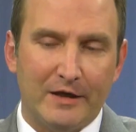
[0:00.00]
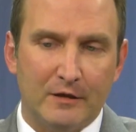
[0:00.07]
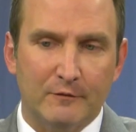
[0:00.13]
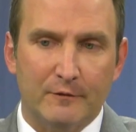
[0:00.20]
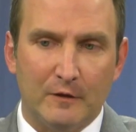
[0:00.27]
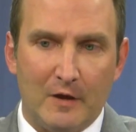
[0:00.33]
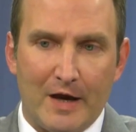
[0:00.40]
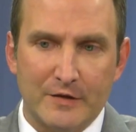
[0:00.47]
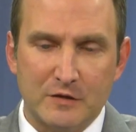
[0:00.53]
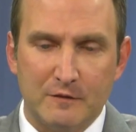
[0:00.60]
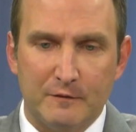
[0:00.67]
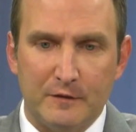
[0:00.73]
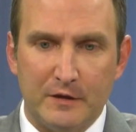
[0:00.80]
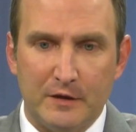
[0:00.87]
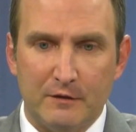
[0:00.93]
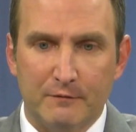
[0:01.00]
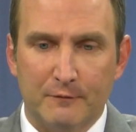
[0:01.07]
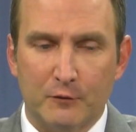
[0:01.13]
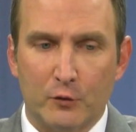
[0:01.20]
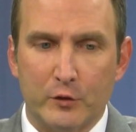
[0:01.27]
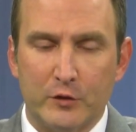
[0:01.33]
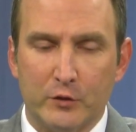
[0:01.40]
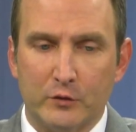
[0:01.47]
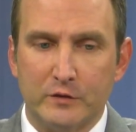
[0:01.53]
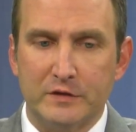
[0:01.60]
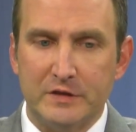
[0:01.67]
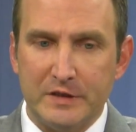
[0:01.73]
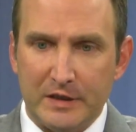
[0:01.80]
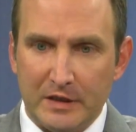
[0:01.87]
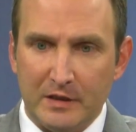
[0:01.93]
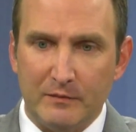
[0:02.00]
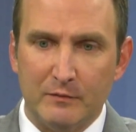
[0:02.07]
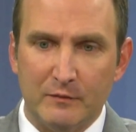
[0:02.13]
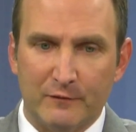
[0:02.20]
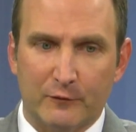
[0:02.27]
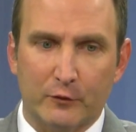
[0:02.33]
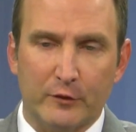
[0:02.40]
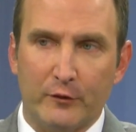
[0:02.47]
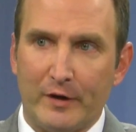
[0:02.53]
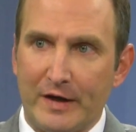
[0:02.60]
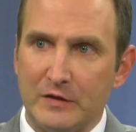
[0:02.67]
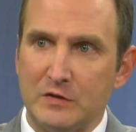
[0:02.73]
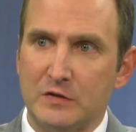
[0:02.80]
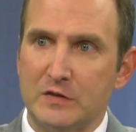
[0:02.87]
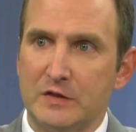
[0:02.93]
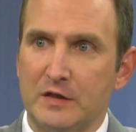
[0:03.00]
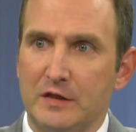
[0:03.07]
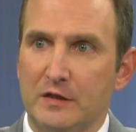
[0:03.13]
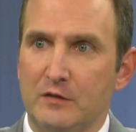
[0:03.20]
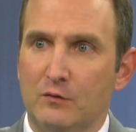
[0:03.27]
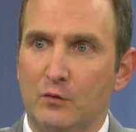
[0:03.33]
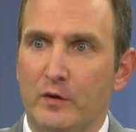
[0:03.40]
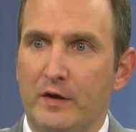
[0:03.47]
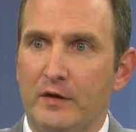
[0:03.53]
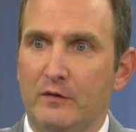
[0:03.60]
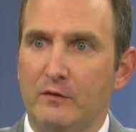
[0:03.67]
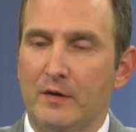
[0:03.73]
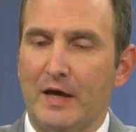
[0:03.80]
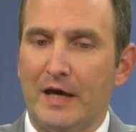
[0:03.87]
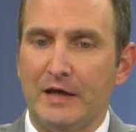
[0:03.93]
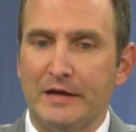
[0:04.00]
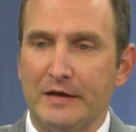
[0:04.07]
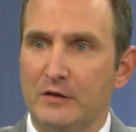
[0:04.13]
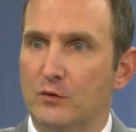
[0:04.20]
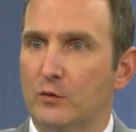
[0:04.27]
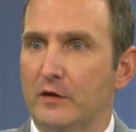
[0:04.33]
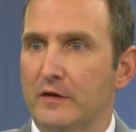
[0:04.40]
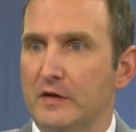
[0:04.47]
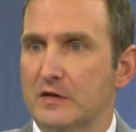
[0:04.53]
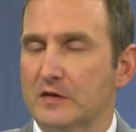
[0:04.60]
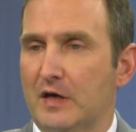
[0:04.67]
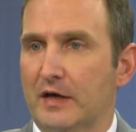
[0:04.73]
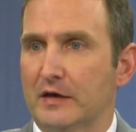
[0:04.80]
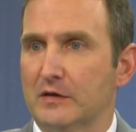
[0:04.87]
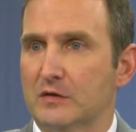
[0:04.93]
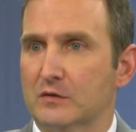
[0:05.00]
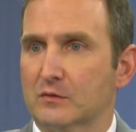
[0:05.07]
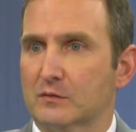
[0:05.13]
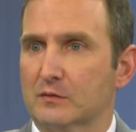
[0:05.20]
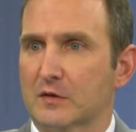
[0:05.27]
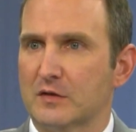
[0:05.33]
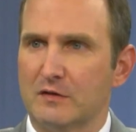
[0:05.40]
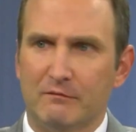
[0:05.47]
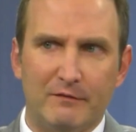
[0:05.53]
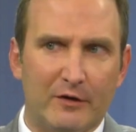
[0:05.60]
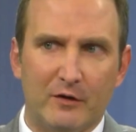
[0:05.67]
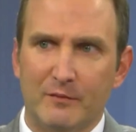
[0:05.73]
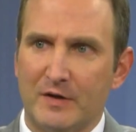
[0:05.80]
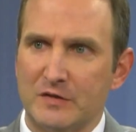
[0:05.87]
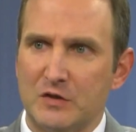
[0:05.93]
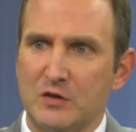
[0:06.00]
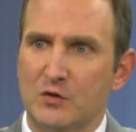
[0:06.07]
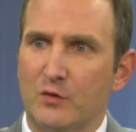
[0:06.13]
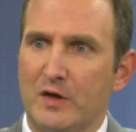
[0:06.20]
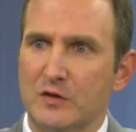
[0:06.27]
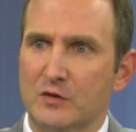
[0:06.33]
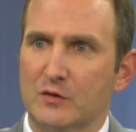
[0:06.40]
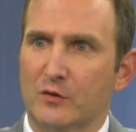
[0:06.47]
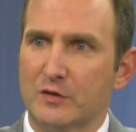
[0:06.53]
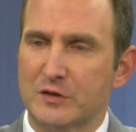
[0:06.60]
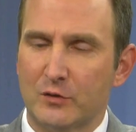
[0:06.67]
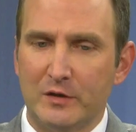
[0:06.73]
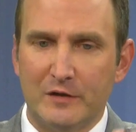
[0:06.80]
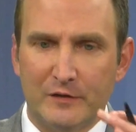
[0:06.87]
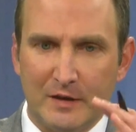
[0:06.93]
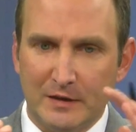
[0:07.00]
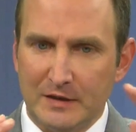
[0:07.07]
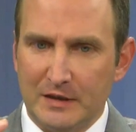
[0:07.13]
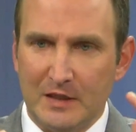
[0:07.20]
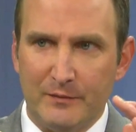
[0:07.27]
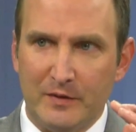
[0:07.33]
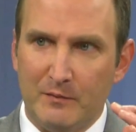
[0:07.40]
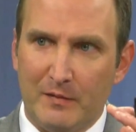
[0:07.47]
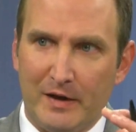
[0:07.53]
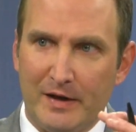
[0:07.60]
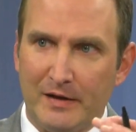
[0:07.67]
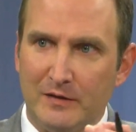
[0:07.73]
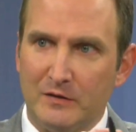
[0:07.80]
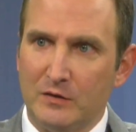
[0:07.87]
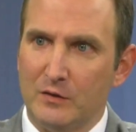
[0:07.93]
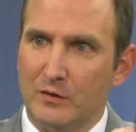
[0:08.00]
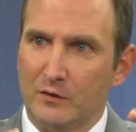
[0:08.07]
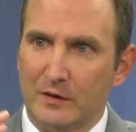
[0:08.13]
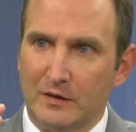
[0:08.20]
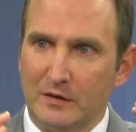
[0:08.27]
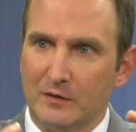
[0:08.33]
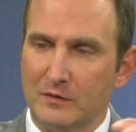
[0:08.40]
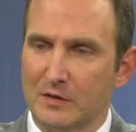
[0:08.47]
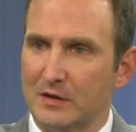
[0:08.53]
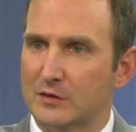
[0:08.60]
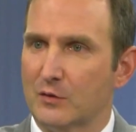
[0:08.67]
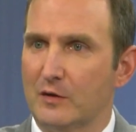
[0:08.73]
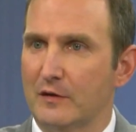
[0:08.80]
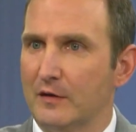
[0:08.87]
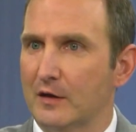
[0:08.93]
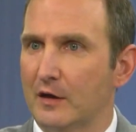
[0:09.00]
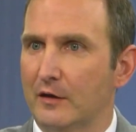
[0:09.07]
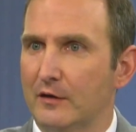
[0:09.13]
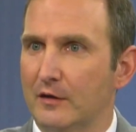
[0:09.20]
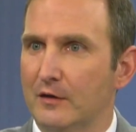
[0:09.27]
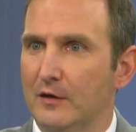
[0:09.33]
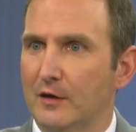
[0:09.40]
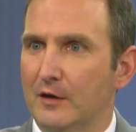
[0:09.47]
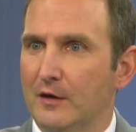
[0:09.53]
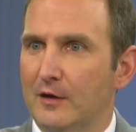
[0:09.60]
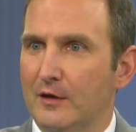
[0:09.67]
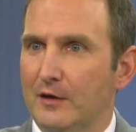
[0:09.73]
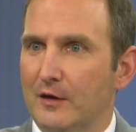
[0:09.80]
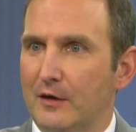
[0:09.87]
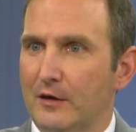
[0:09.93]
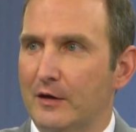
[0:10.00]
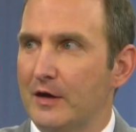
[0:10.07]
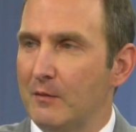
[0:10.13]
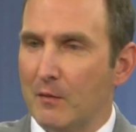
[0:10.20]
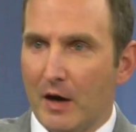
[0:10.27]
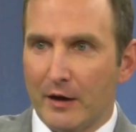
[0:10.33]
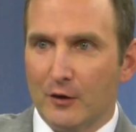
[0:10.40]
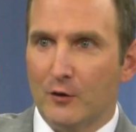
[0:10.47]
philosophy for your team, for your agency, when heading into one of these audits? Does it vary by situation, or is there anything to keep in mind? You know, like is there anything any motto